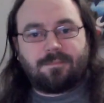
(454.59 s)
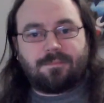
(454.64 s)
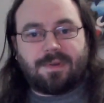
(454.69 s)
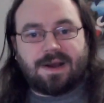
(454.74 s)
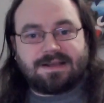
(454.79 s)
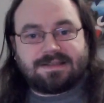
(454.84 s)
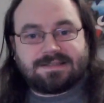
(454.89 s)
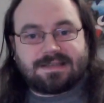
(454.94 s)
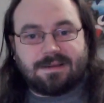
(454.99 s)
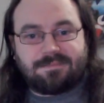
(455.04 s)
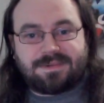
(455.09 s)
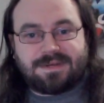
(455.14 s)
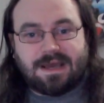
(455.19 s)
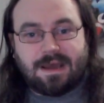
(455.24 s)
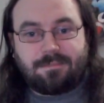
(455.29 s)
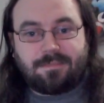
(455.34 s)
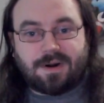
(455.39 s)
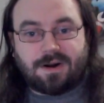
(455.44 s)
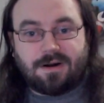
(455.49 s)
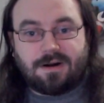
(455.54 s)
By
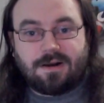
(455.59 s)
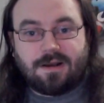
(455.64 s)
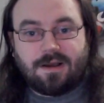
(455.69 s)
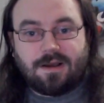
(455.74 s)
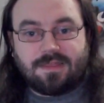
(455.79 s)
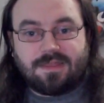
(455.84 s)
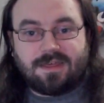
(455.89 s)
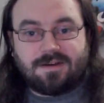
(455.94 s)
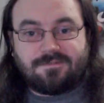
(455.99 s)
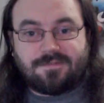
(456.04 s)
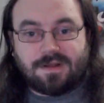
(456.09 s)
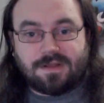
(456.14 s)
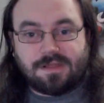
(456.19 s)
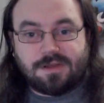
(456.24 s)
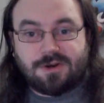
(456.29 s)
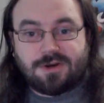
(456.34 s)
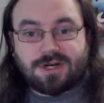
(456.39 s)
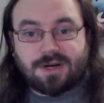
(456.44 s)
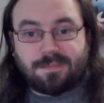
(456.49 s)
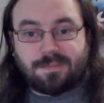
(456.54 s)
September, the
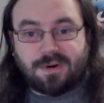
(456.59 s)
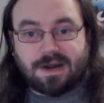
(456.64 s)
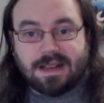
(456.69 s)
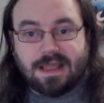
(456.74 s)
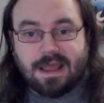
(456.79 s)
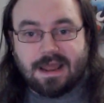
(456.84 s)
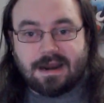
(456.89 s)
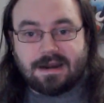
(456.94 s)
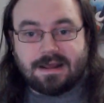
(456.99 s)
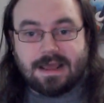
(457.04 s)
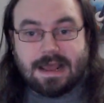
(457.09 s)
Fallujah Brigade